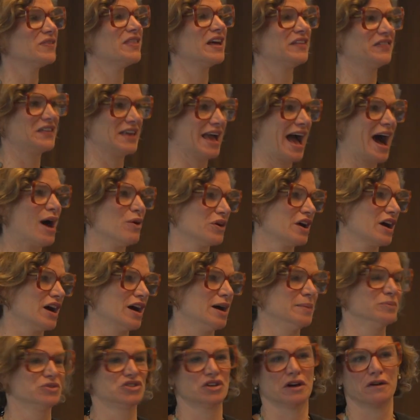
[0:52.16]
that the
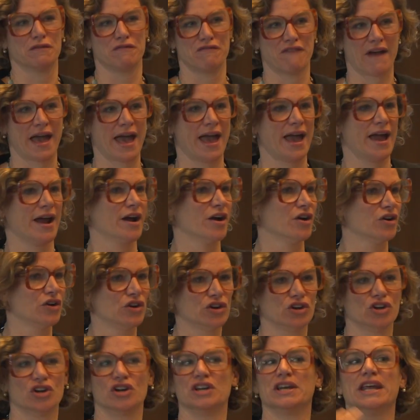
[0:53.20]
outcomes are fair,
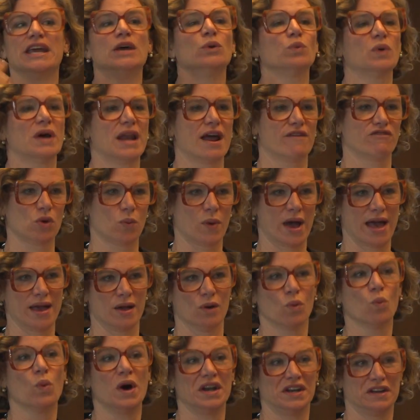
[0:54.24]
good, in whatever way
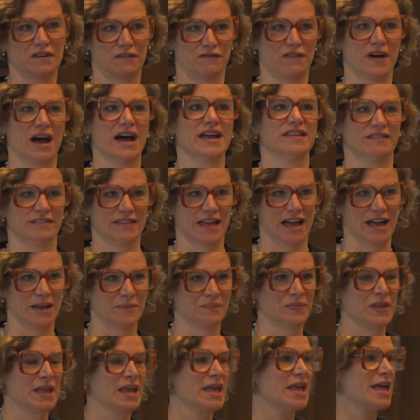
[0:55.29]
one defines that.
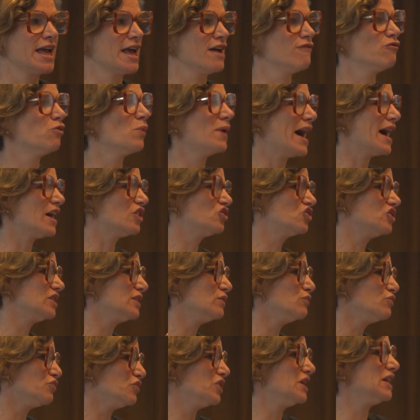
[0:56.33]
If we actually
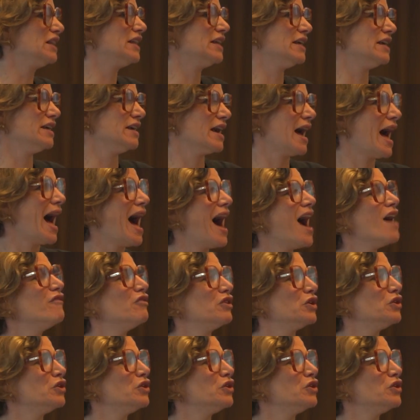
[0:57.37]
really have a